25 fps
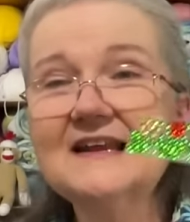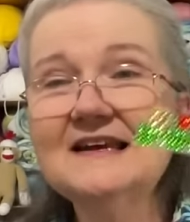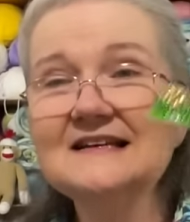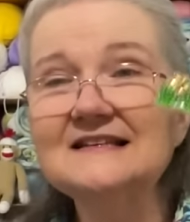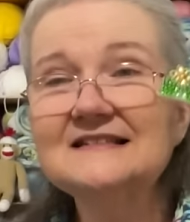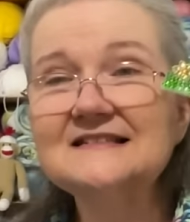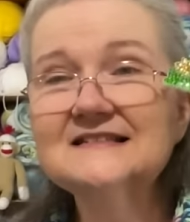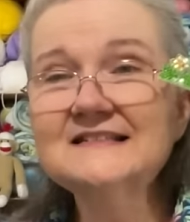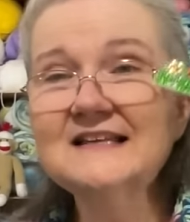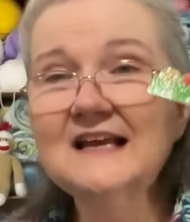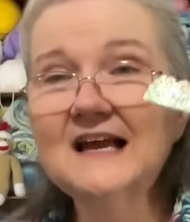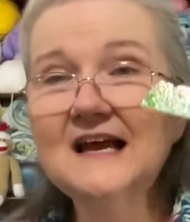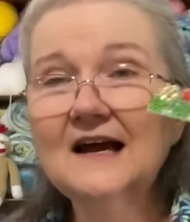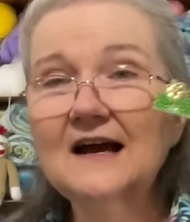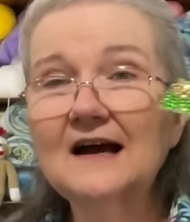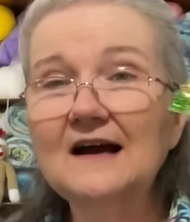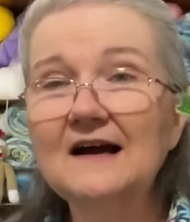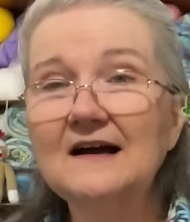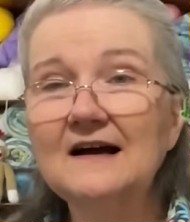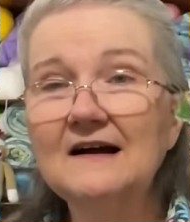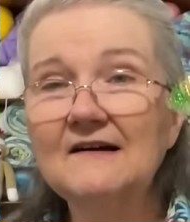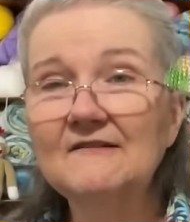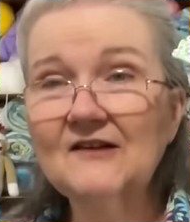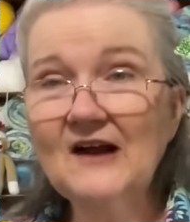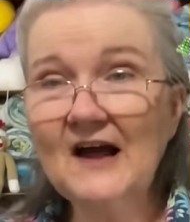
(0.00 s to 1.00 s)
is,
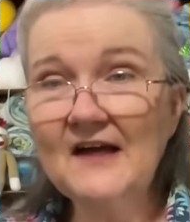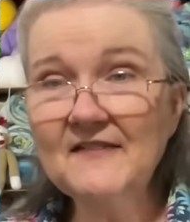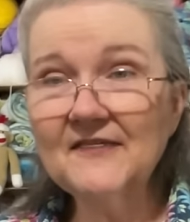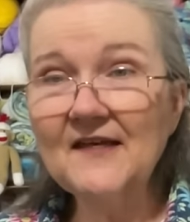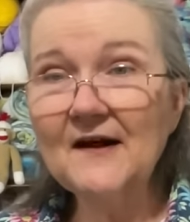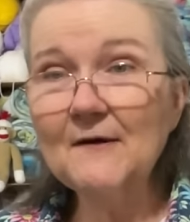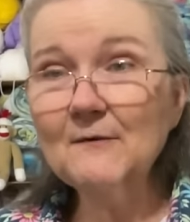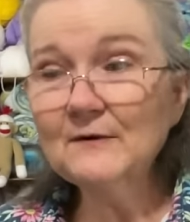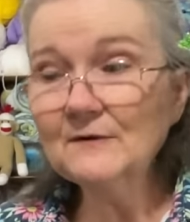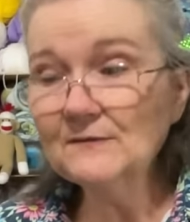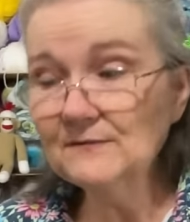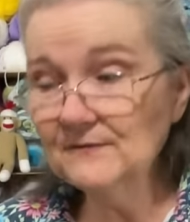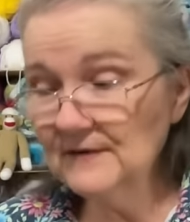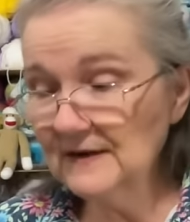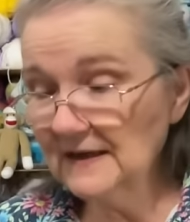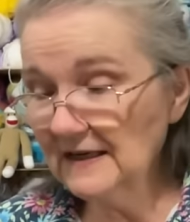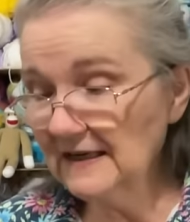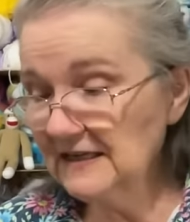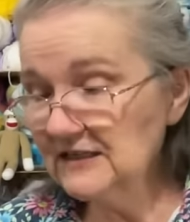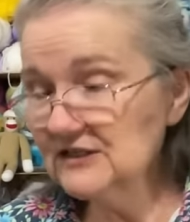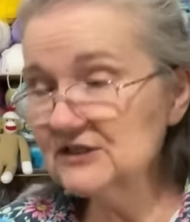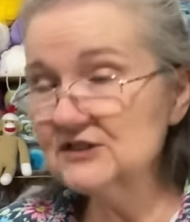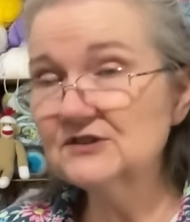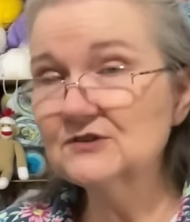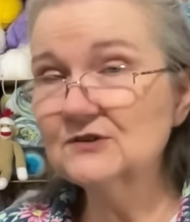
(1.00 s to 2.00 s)
I've got that one
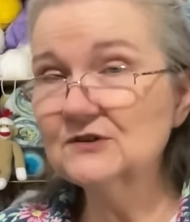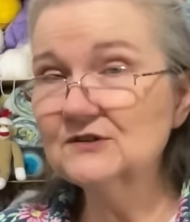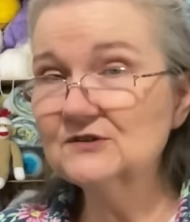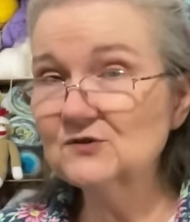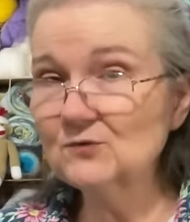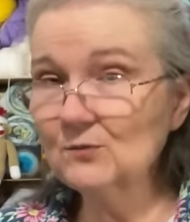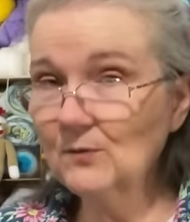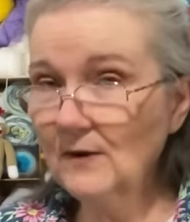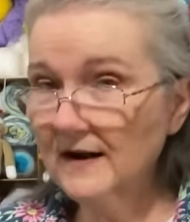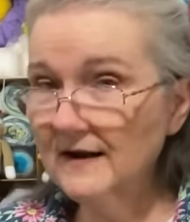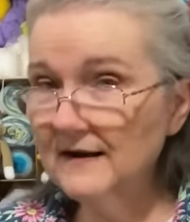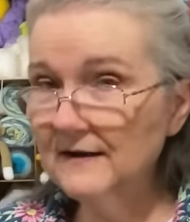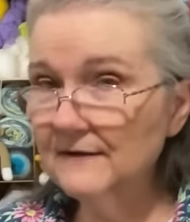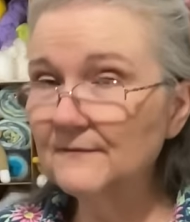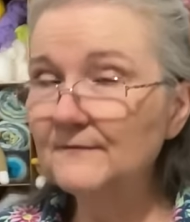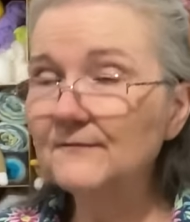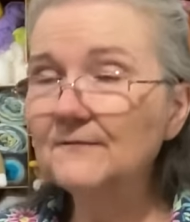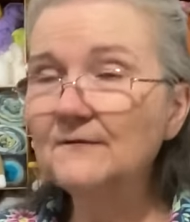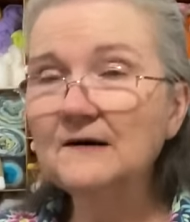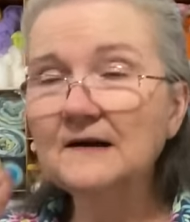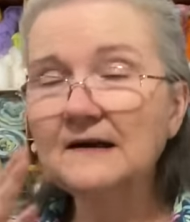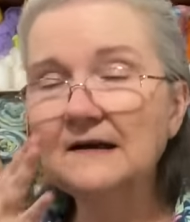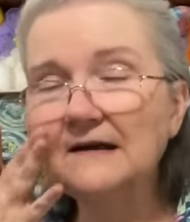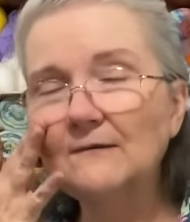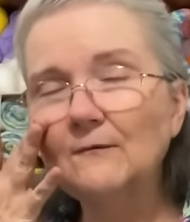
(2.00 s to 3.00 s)
finished, so it's ready,
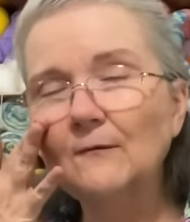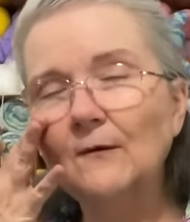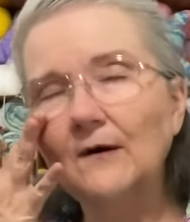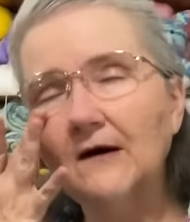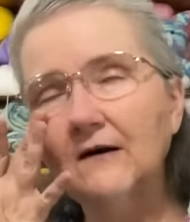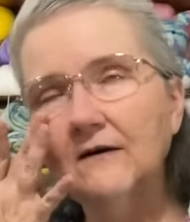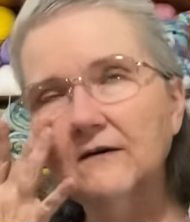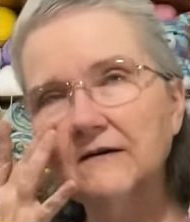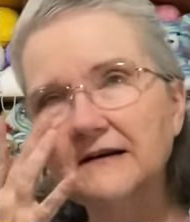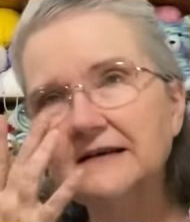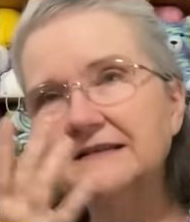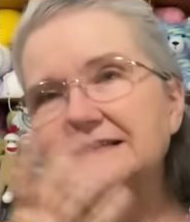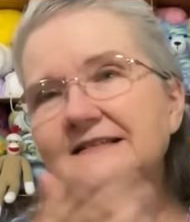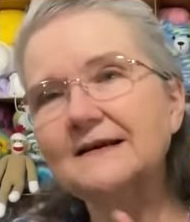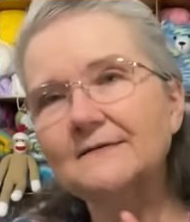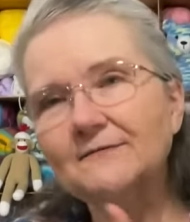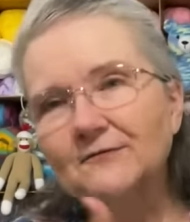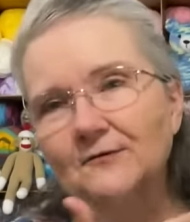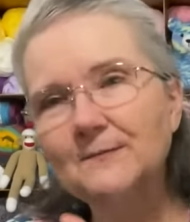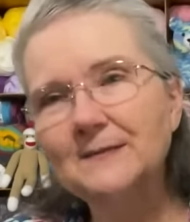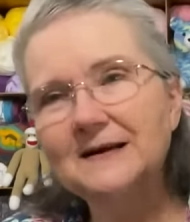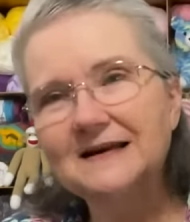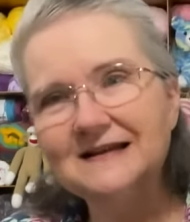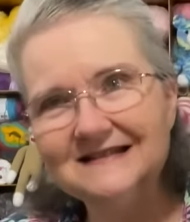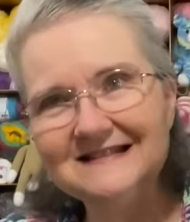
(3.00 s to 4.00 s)
well, except
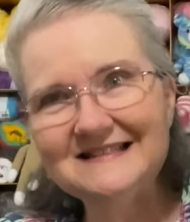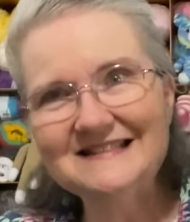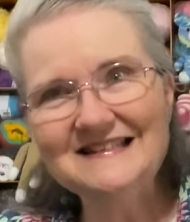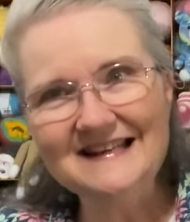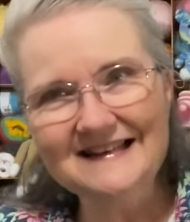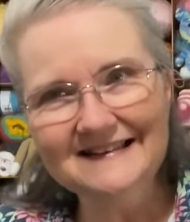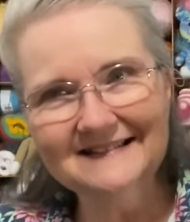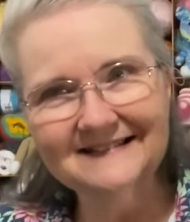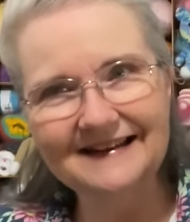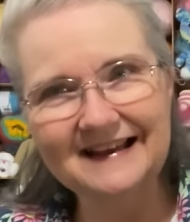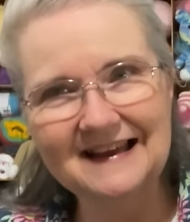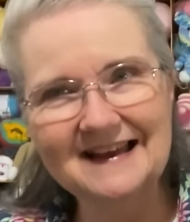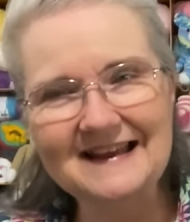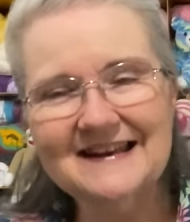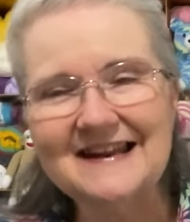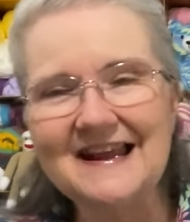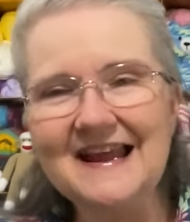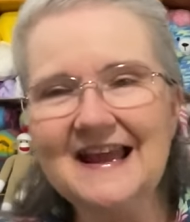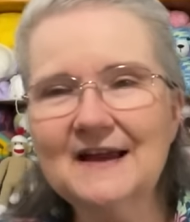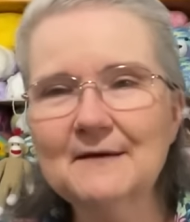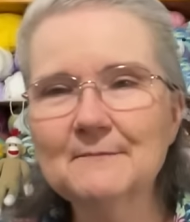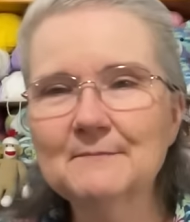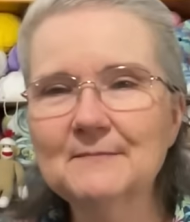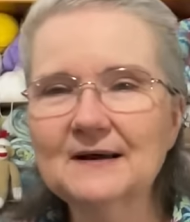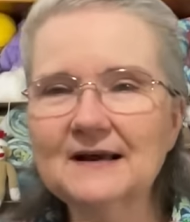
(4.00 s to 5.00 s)
for me to seal it,
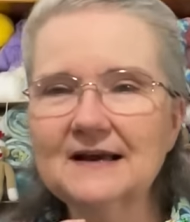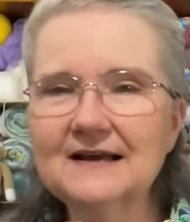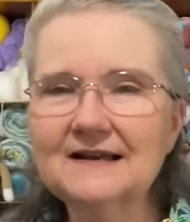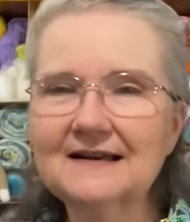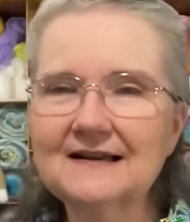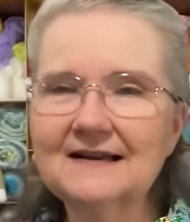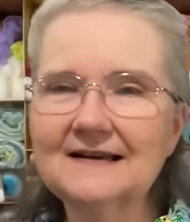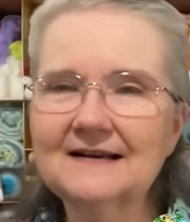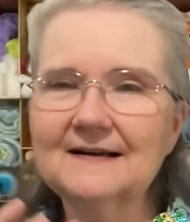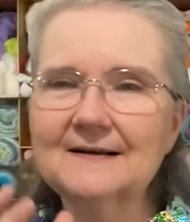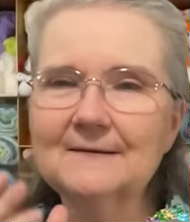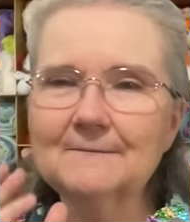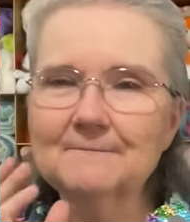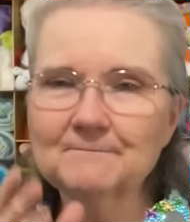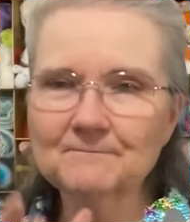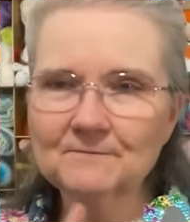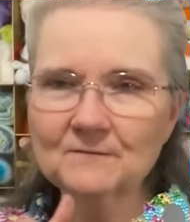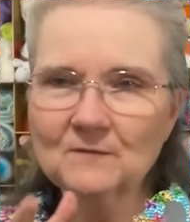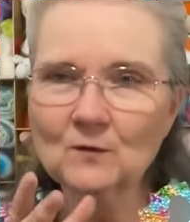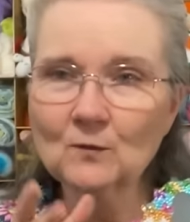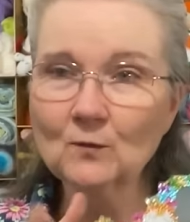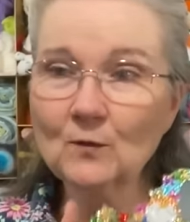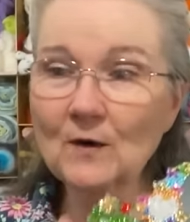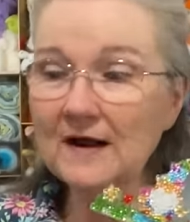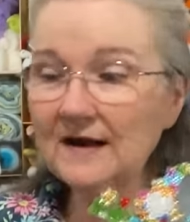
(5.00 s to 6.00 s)
but
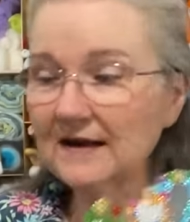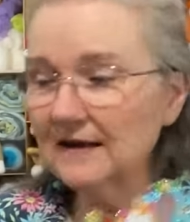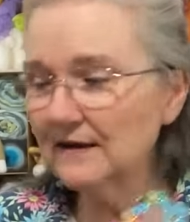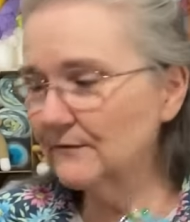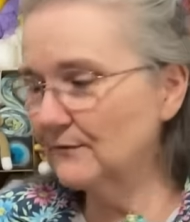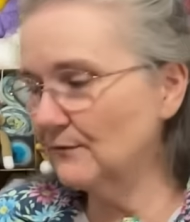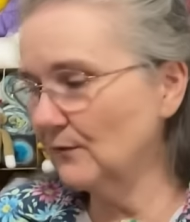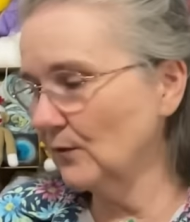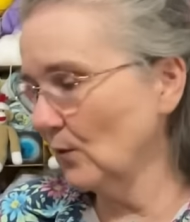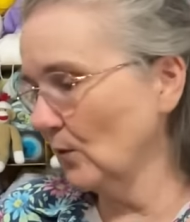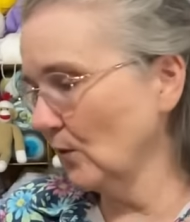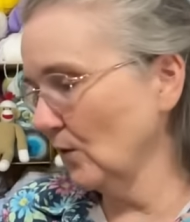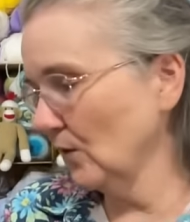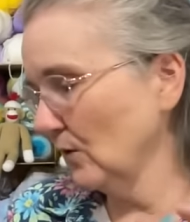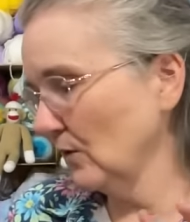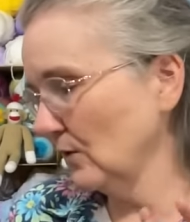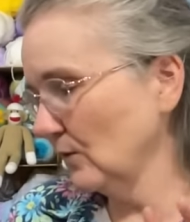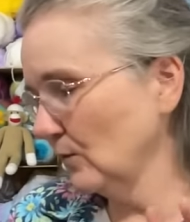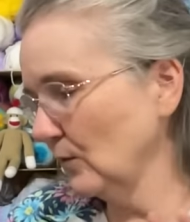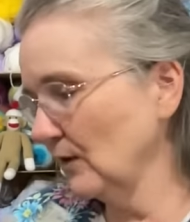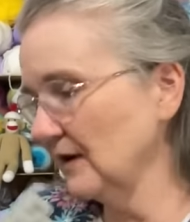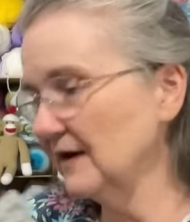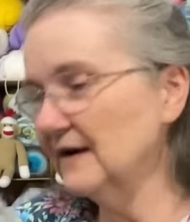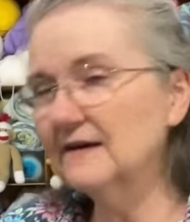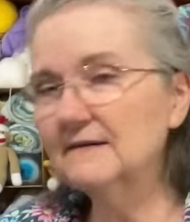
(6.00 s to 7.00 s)
ready for
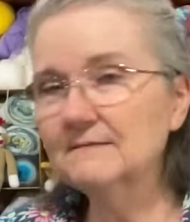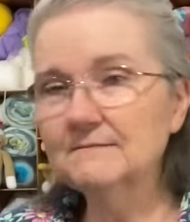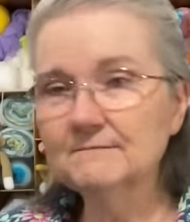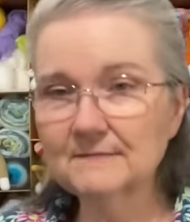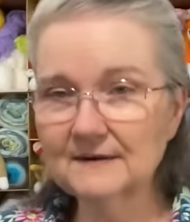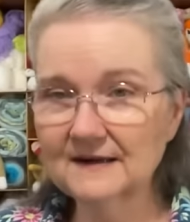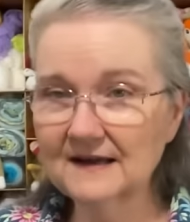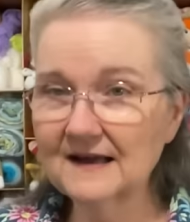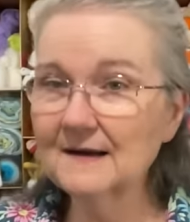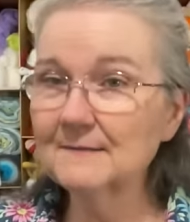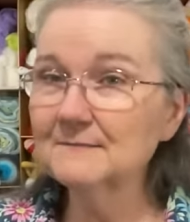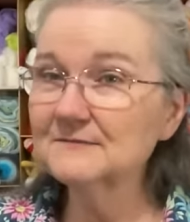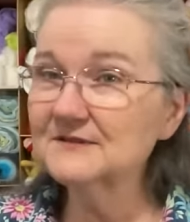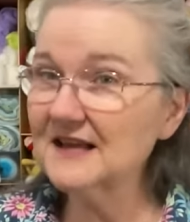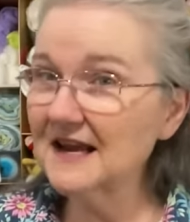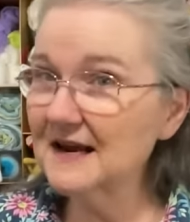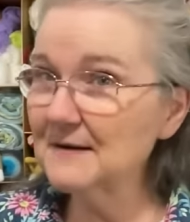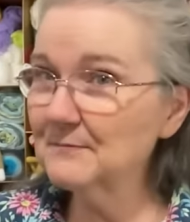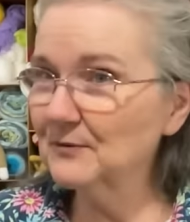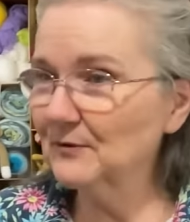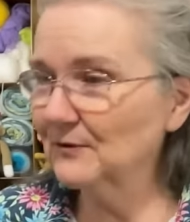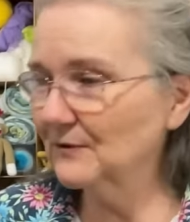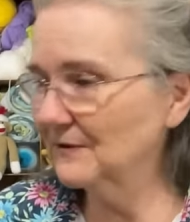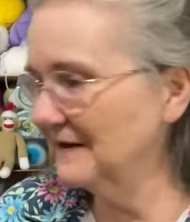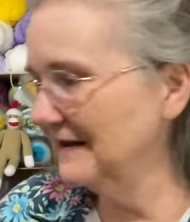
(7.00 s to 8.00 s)
when it becomes
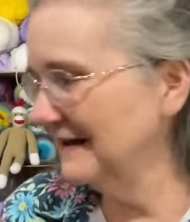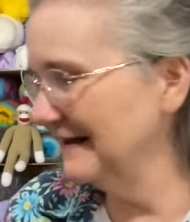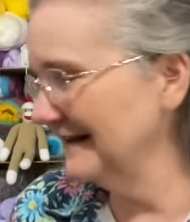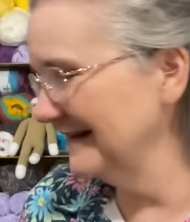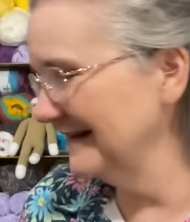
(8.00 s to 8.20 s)
April.